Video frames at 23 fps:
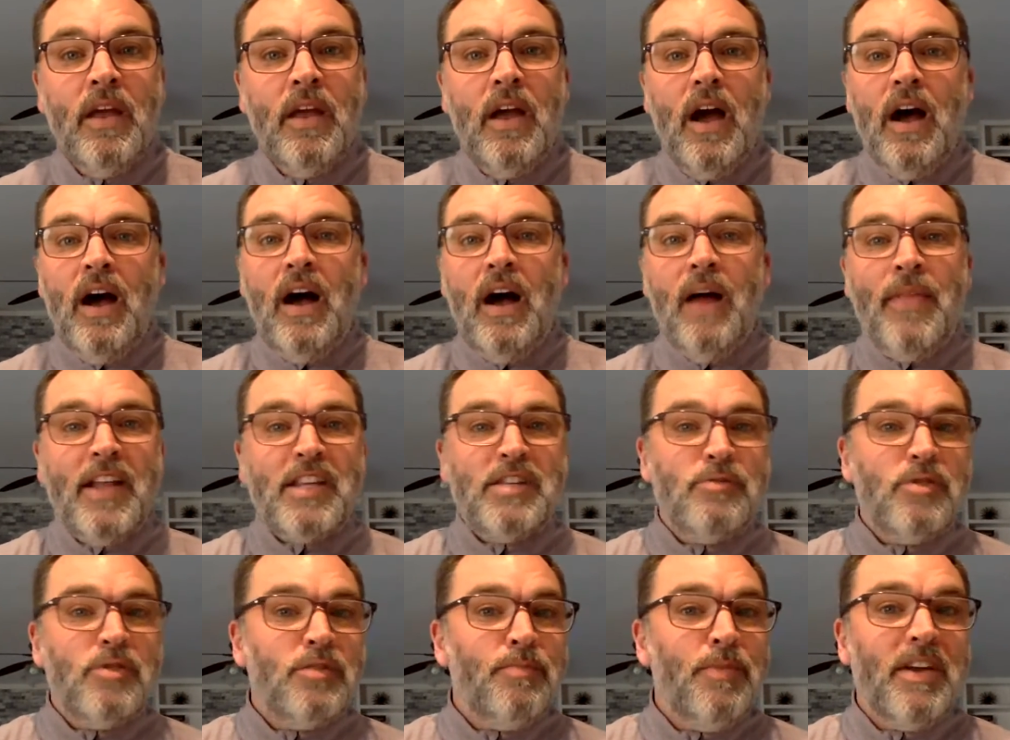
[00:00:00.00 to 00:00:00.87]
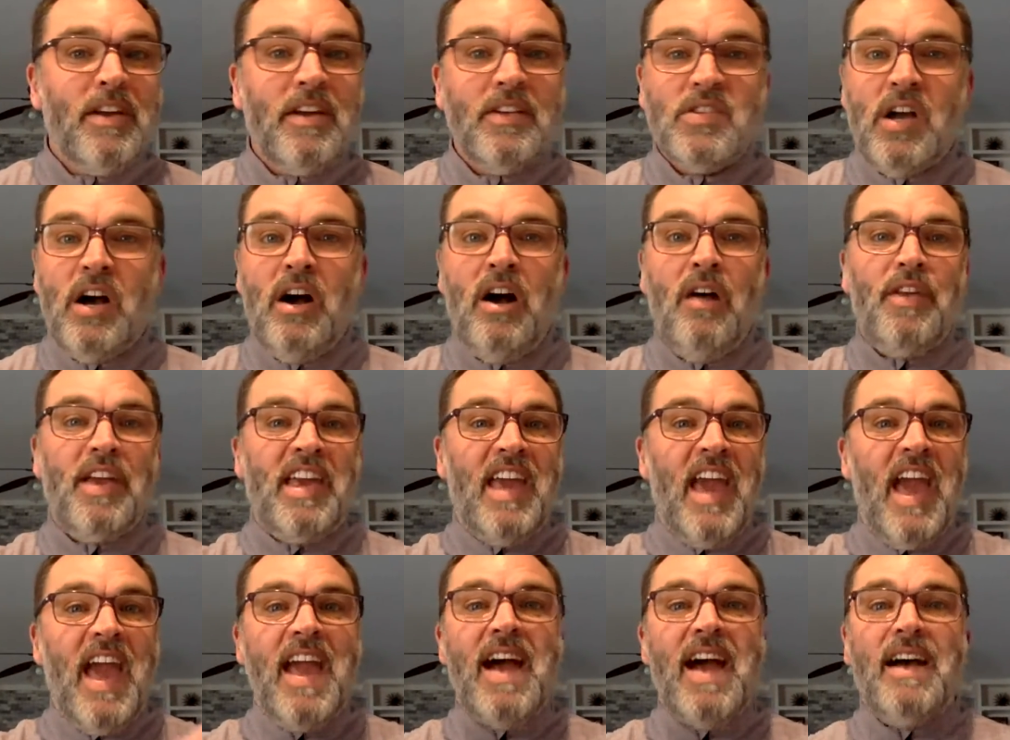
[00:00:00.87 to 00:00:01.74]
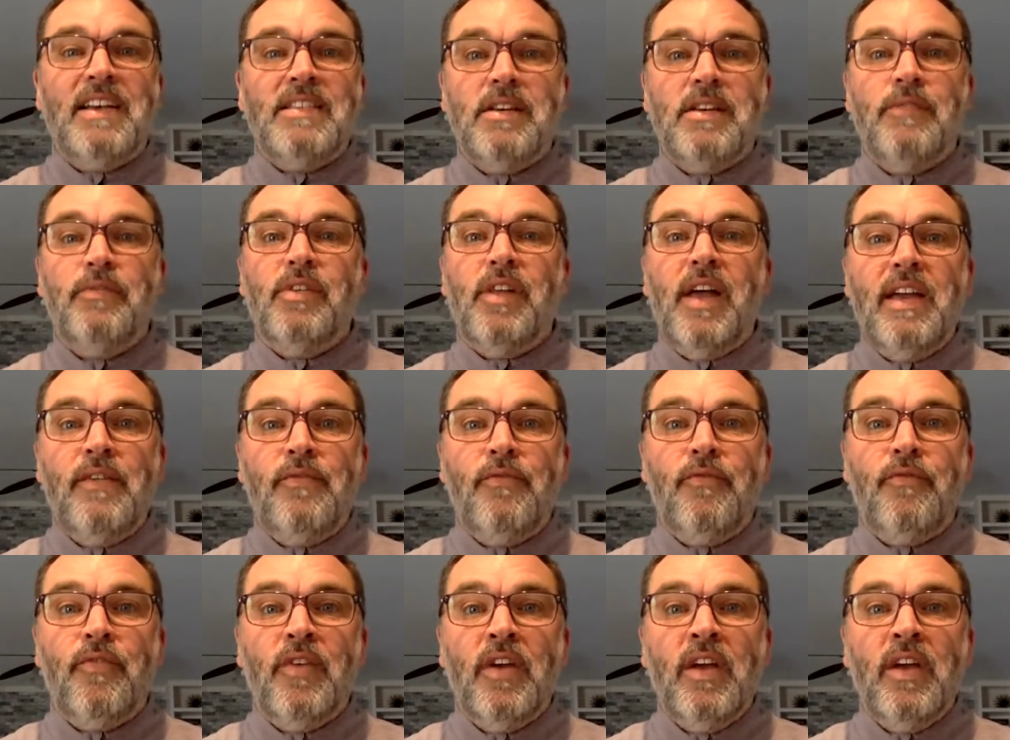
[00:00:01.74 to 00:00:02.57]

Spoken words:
That's just because all the chaos of life